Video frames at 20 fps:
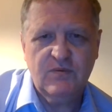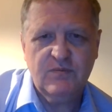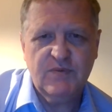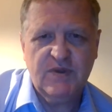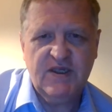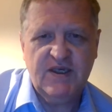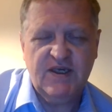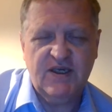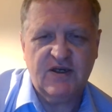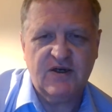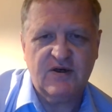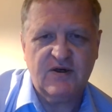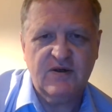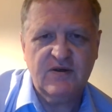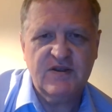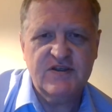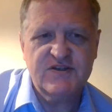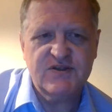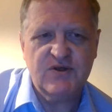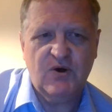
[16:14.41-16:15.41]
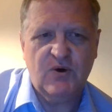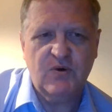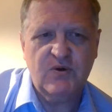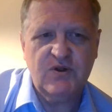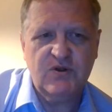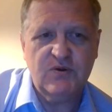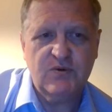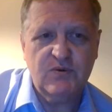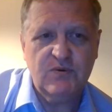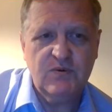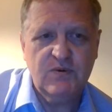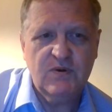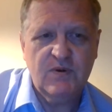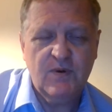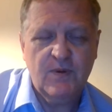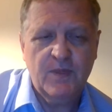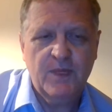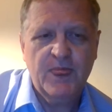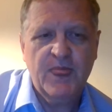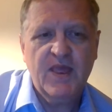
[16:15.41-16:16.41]
Here is OU,
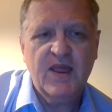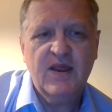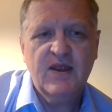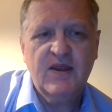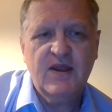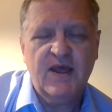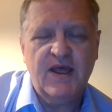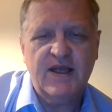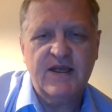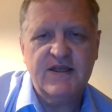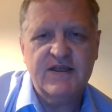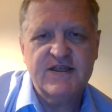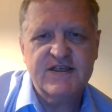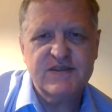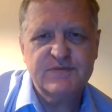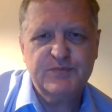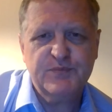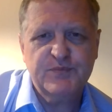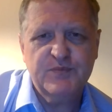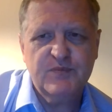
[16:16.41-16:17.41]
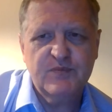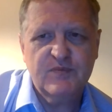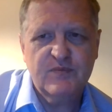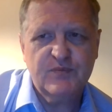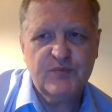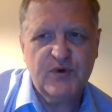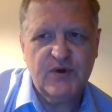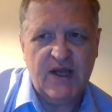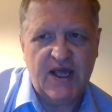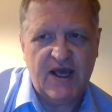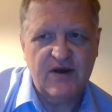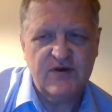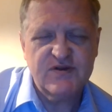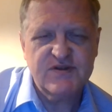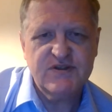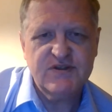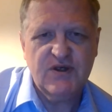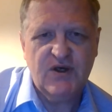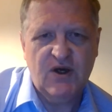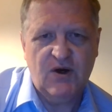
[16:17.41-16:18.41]
and it is
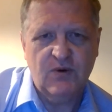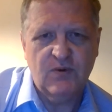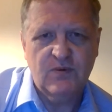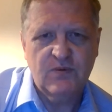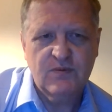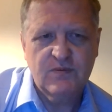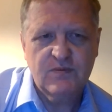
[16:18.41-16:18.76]
pronounced O.